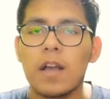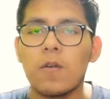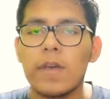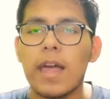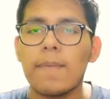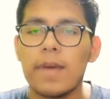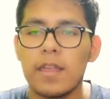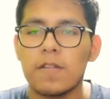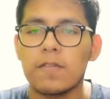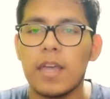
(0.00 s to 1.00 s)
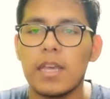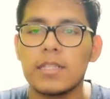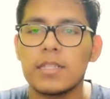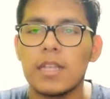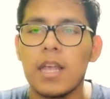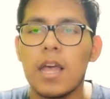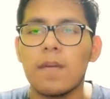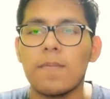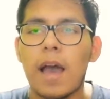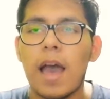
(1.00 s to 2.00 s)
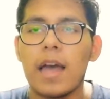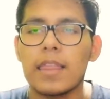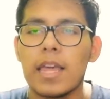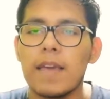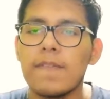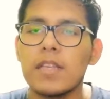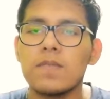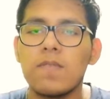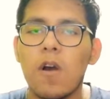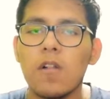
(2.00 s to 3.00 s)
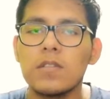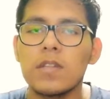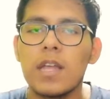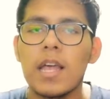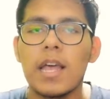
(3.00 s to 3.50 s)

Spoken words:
with a better days, but if it is false,